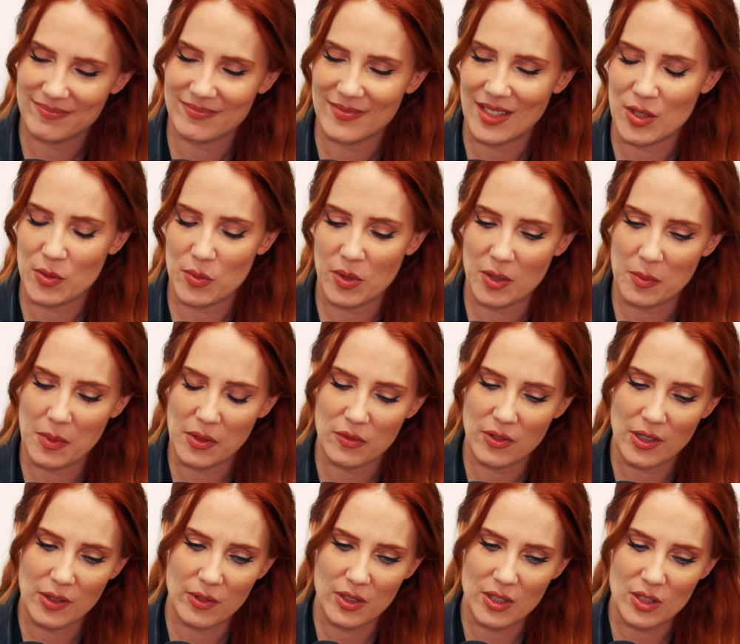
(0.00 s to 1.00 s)
That's one of my
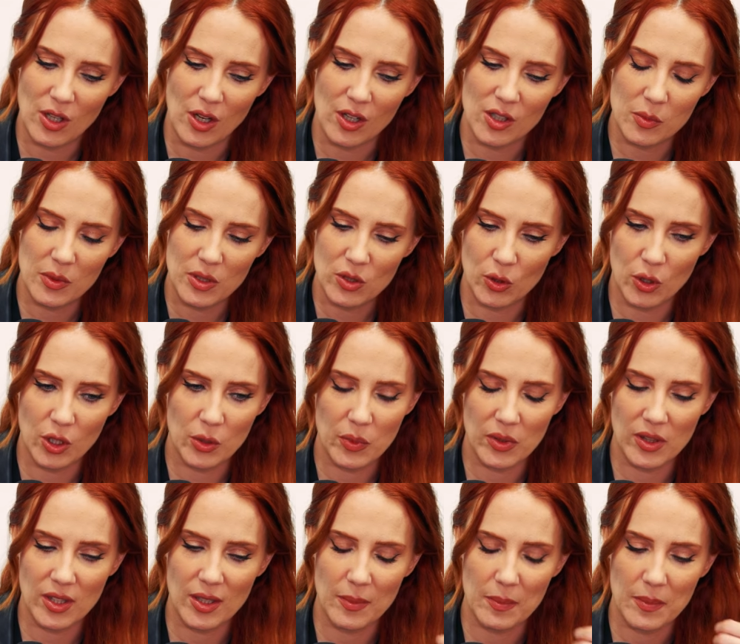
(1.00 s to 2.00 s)
favorite songs. We toured
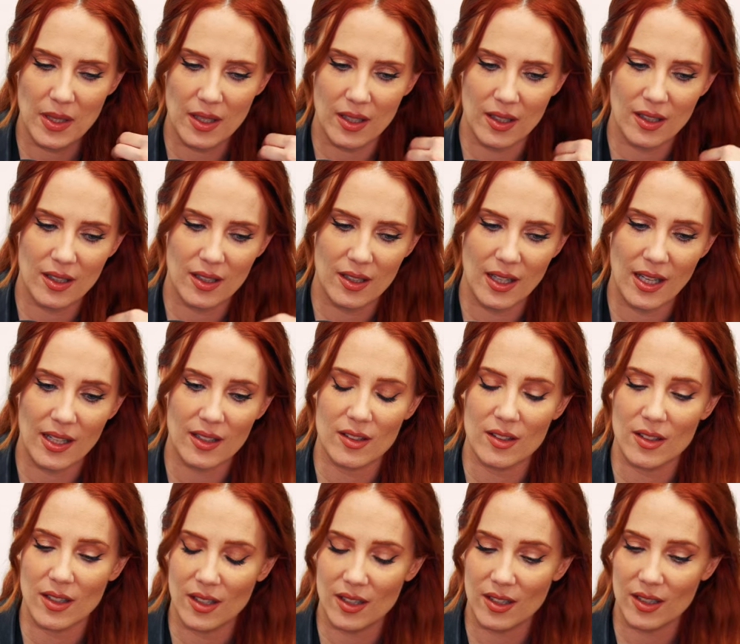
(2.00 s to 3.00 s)
with them, uh,
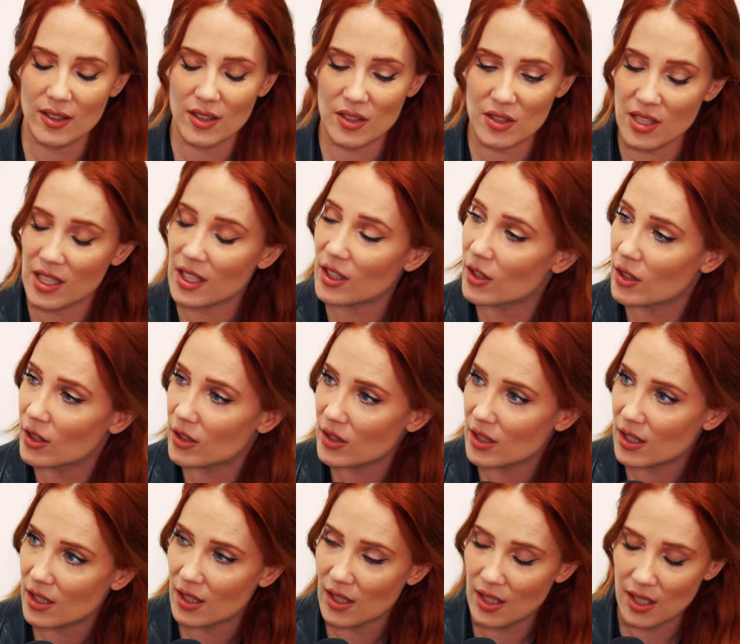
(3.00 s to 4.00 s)
and uh, the
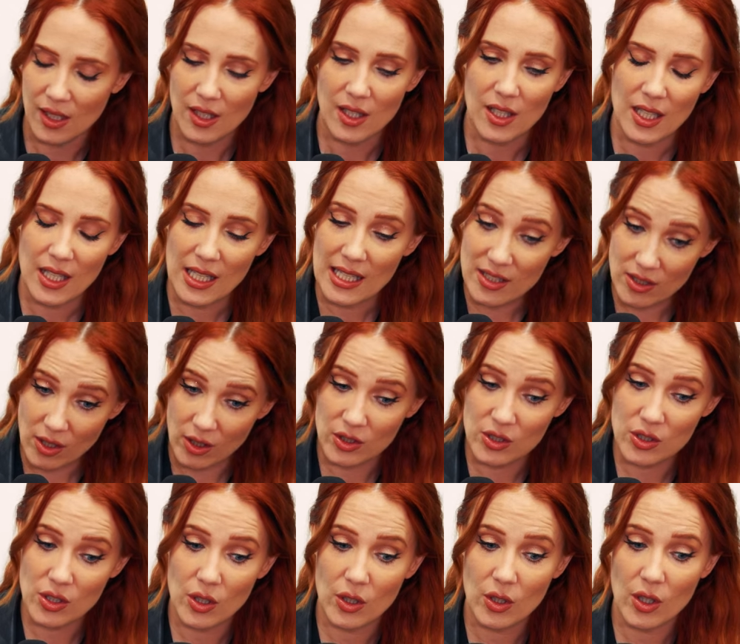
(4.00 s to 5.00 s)
singer is
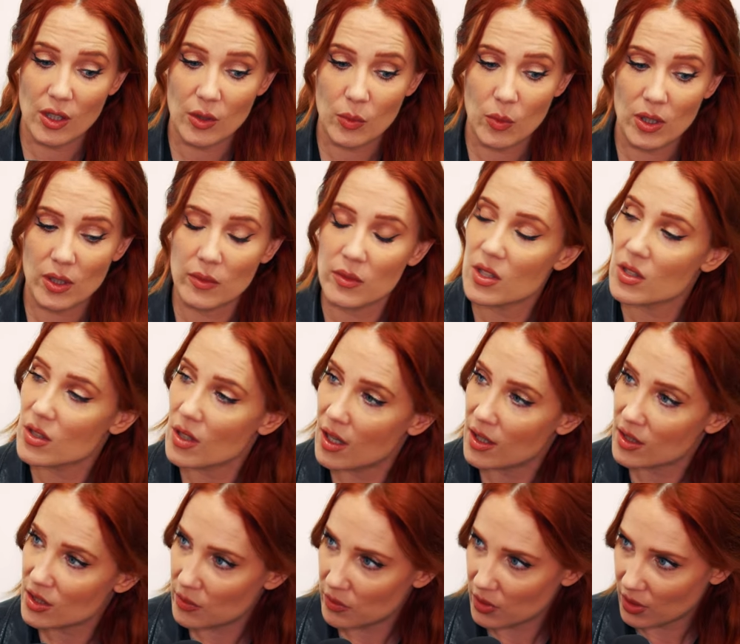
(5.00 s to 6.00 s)
also on one of the
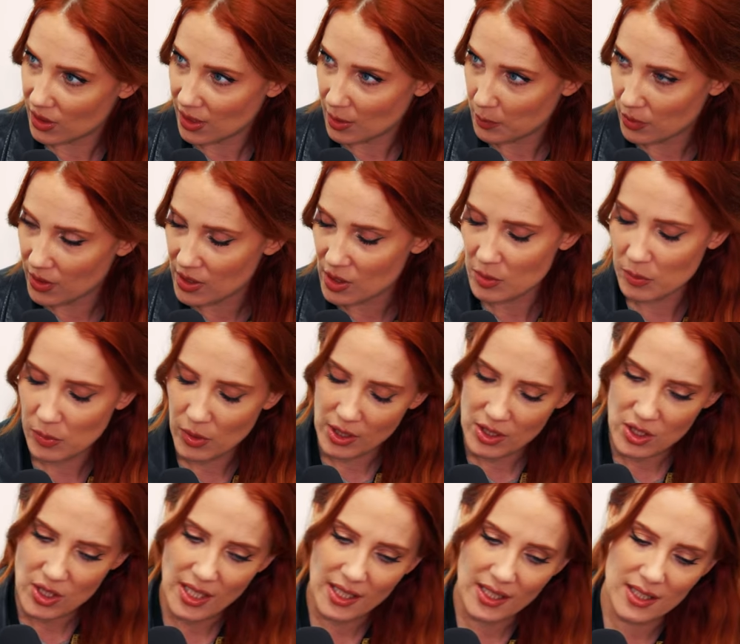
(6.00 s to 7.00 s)
songs of the collaboration
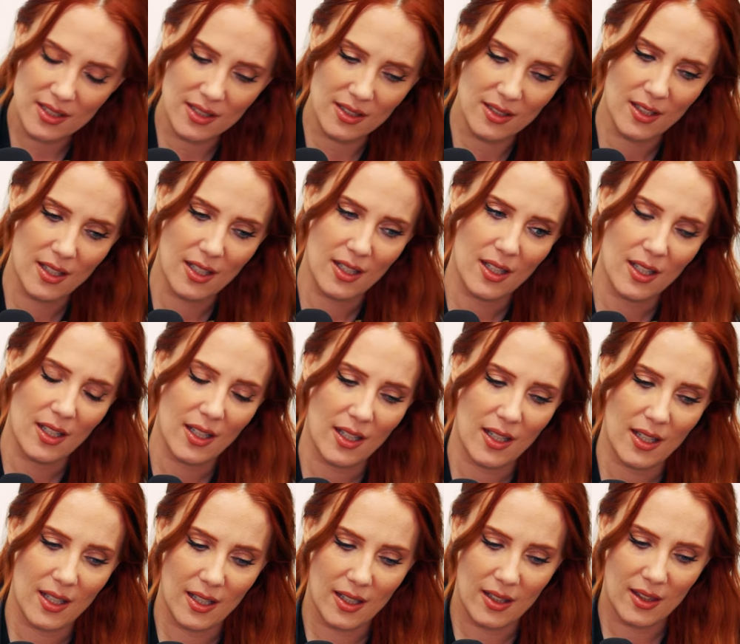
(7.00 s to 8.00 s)
project,
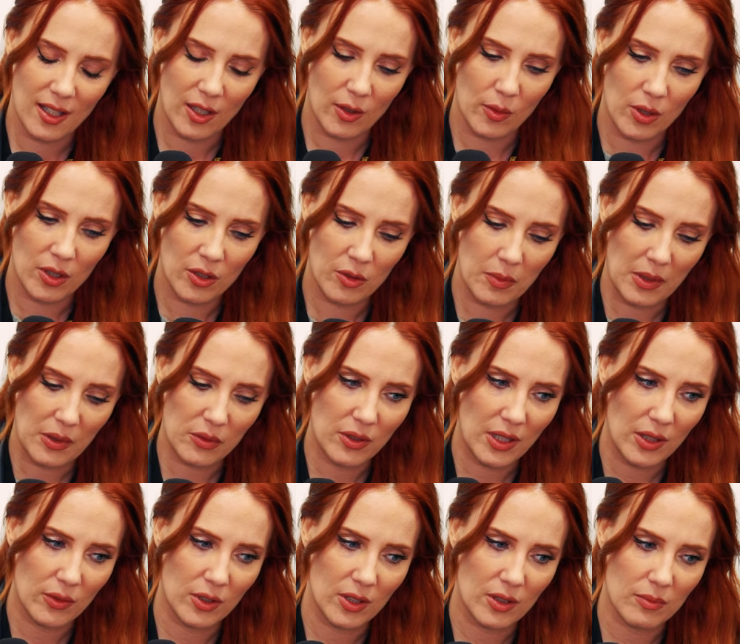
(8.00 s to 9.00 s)
and they're one of my
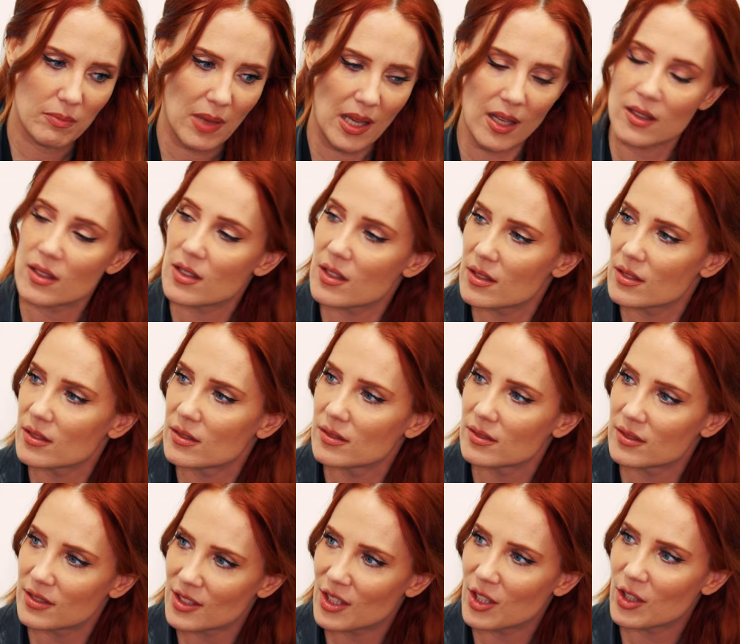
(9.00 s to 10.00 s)
favorite bands.
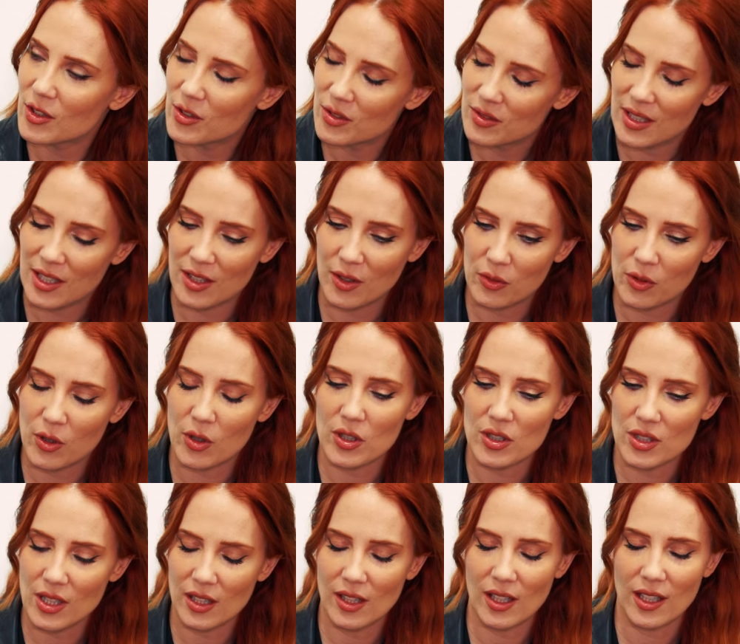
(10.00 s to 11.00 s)
So, and of
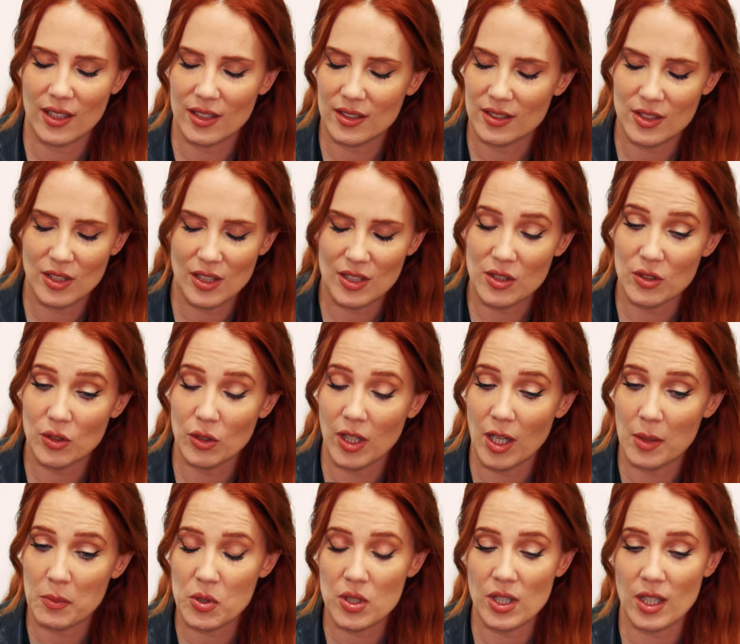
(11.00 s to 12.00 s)
course, I like to listen to
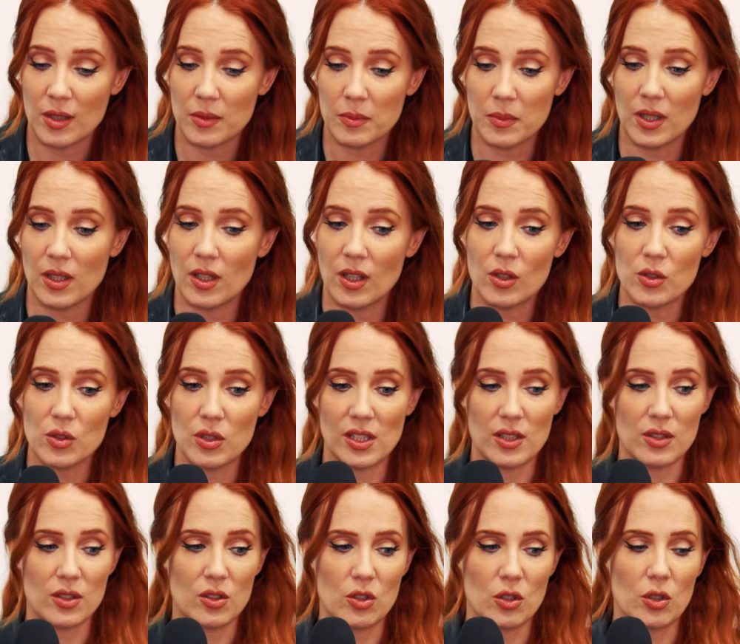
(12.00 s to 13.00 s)
Rammstein, but I also
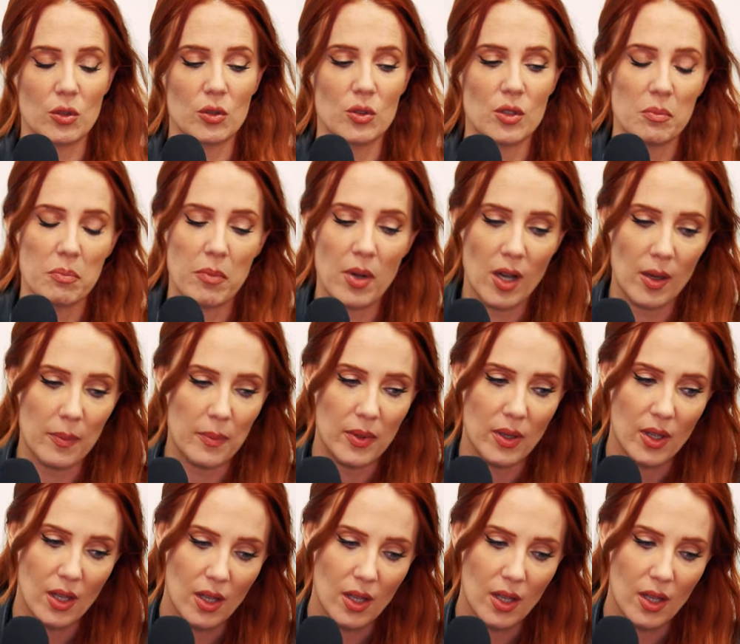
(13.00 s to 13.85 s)
listen to some pop